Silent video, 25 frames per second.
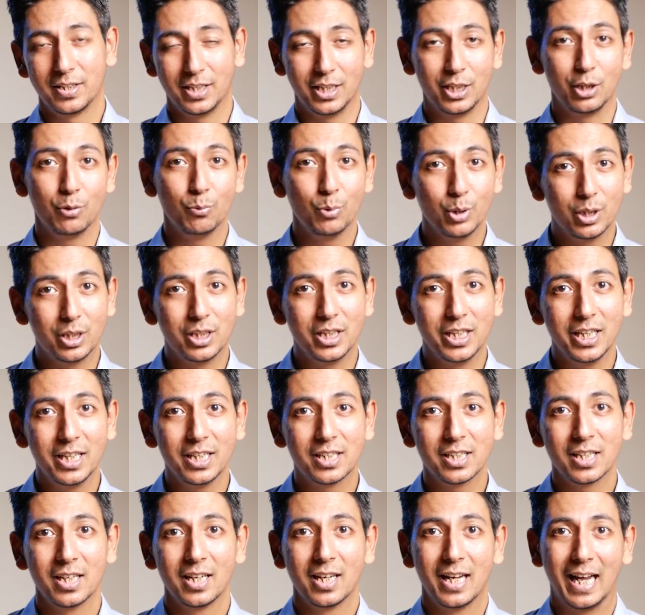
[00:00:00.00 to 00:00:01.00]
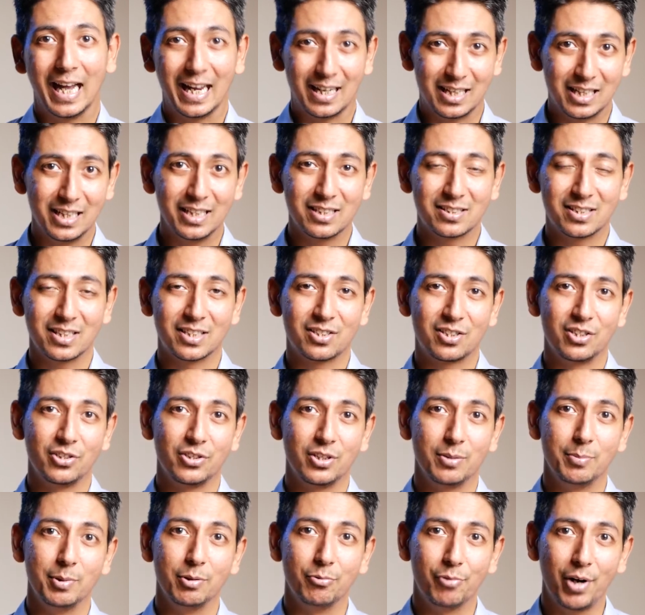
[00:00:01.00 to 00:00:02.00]
then you would need at least
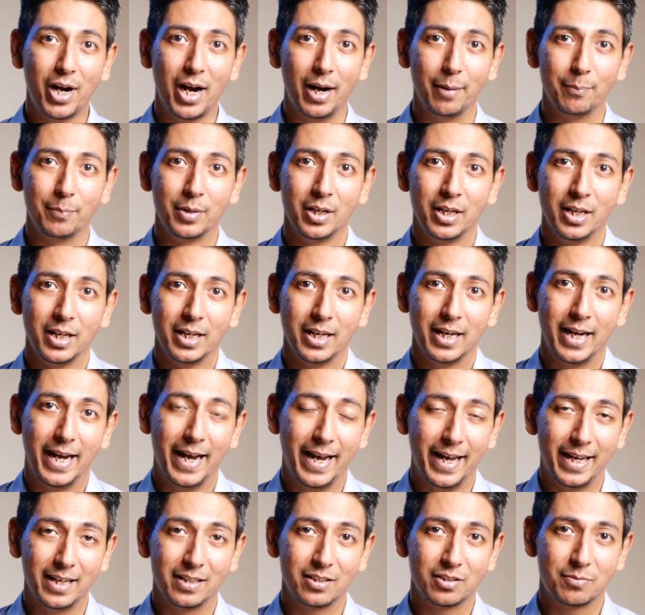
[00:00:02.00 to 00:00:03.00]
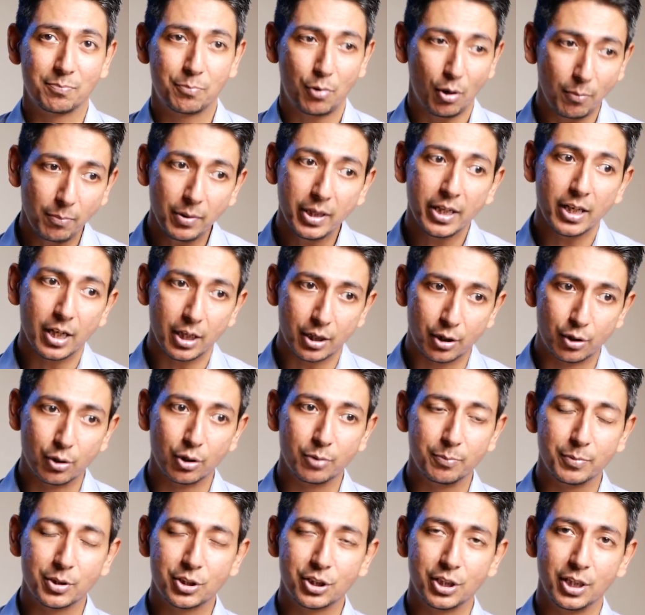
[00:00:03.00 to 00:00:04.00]
16GB RAM and probably a
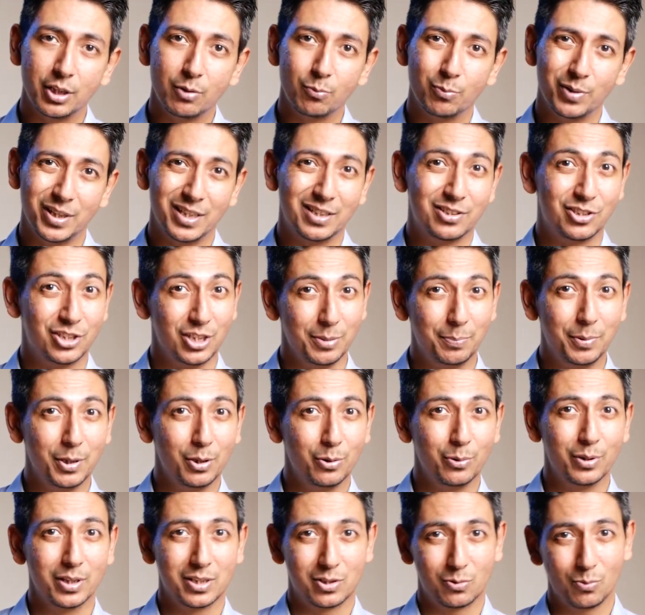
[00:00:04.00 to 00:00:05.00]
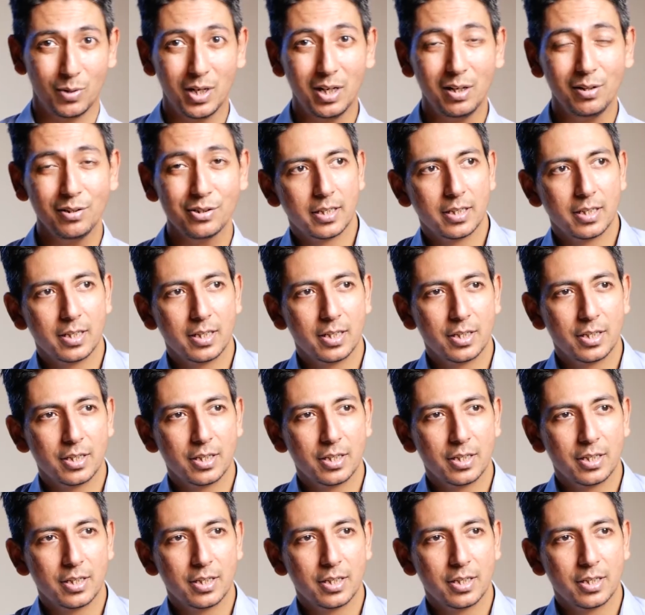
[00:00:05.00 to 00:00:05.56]
good machine with GPU as well.